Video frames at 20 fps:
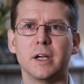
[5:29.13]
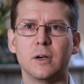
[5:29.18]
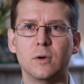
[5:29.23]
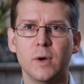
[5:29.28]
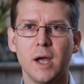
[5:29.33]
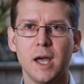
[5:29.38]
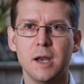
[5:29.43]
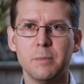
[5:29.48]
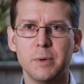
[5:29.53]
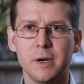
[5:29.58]

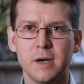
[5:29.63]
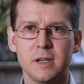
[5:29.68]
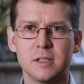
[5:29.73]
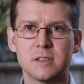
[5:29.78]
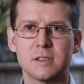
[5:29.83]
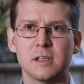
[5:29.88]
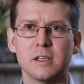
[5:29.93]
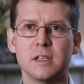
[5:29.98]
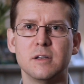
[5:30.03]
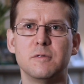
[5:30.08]

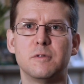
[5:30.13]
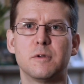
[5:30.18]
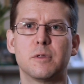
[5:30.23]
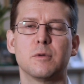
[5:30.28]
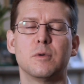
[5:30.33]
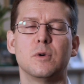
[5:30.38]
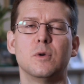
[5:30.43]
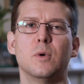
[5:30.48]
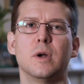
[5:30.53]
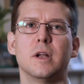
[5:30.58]
grandparents lived
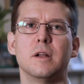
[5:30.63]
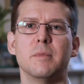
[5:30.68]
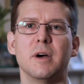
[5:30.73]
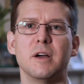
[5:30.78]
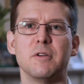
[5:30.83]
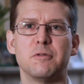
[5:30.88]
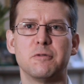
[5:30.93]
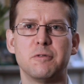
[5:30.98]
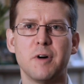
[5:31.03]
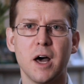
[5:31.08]
through, what had my
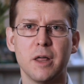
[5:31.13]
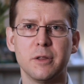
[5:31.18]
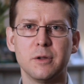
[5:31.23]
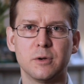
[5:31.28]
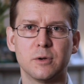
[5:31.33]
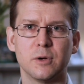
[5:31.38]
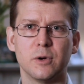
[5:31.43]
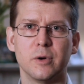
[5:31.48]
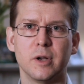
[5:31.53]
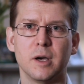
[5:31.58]
father
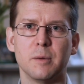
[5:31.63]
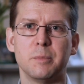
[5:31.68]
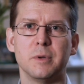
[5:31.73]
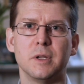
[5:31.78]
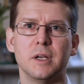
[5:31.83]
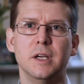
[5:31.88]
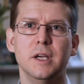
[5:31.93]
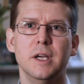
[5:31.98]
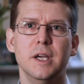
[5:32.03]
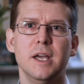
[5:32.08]
grown up
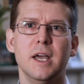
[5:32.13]
in.